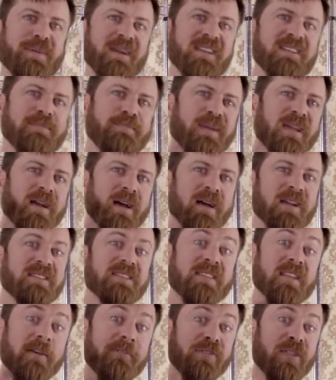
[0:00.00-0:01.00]
but it's
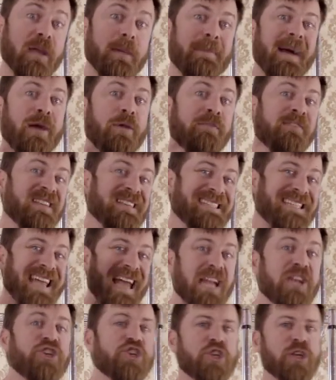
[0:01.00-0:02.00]
because of the amount of
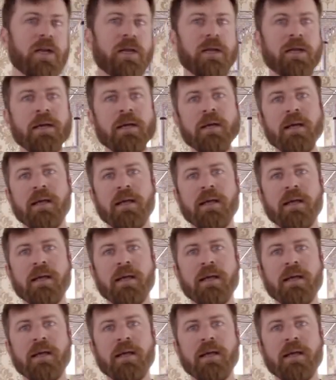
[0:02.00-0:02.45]
attention